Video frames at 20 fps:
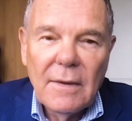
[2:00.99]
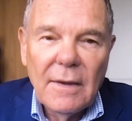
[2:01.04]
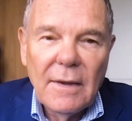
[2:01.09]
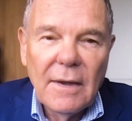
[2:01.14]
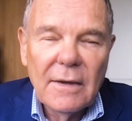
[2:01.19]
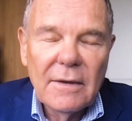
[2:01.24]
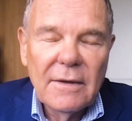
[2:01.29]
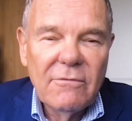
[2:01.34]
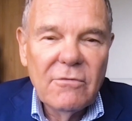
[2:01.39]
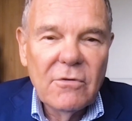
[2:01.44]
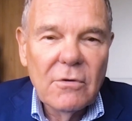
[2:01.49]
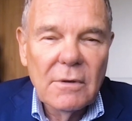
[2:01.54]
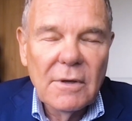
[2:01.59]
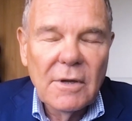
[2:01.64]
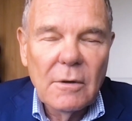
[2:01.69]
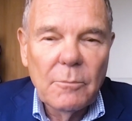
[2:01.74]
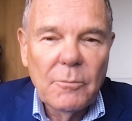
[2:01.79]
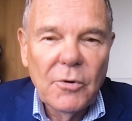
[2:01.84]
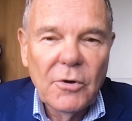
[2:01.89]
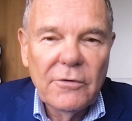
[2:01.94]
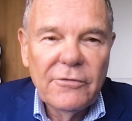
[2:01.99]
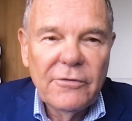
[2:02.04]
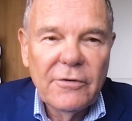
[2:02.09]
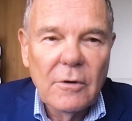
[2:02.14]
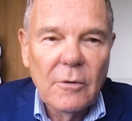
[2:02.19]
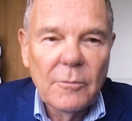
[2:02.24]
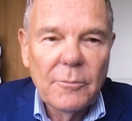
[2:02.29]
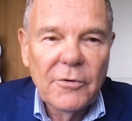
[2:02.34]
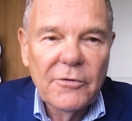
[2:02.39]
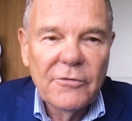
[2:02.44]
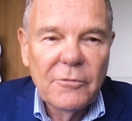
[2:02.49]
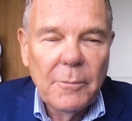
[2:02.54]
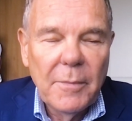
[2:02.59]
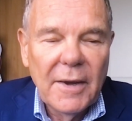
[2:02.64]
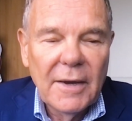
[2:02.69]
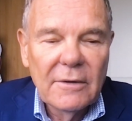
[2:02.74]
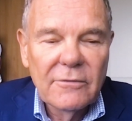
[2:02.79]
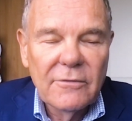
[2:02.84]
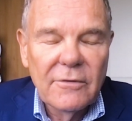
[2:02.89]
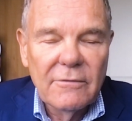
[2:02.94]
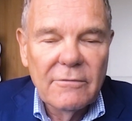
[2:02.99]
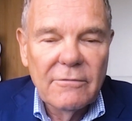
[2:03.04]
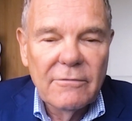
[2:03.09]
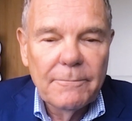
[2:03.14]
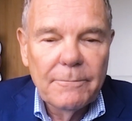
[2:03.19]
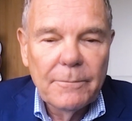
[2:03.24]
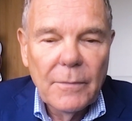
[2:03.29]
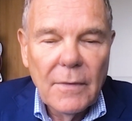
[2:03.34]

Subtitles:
and give you a little personal perspective.